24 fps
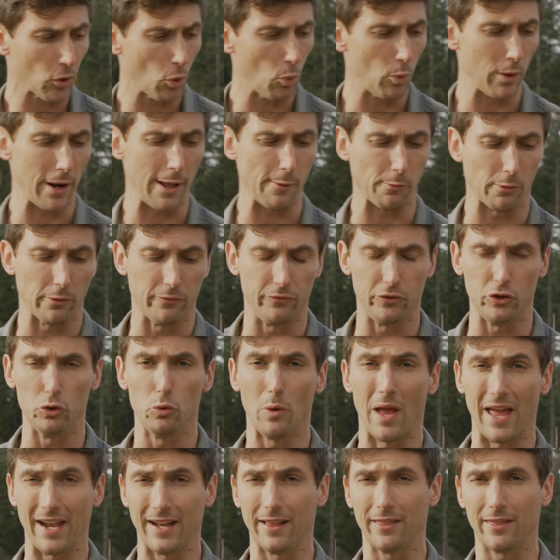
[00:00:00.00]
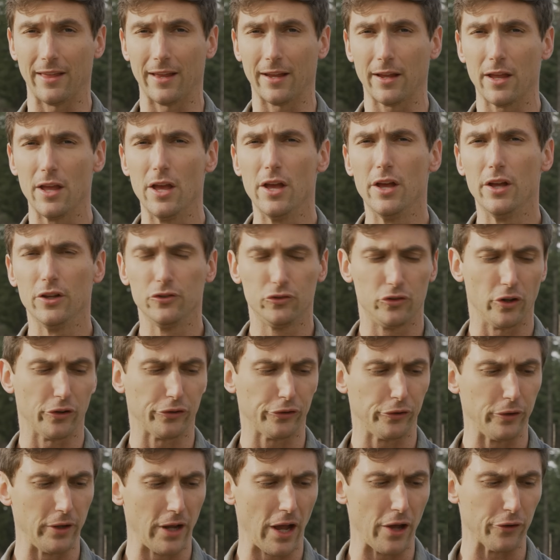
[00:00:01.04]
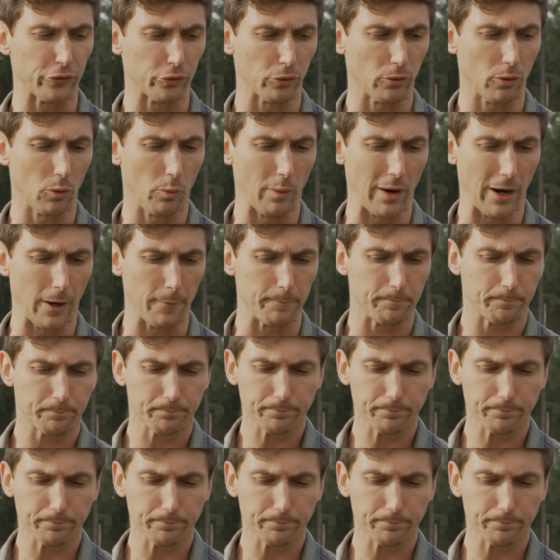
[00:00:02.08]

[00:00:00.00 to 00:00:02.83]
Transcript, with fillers: when I review anything, just so you guys are aware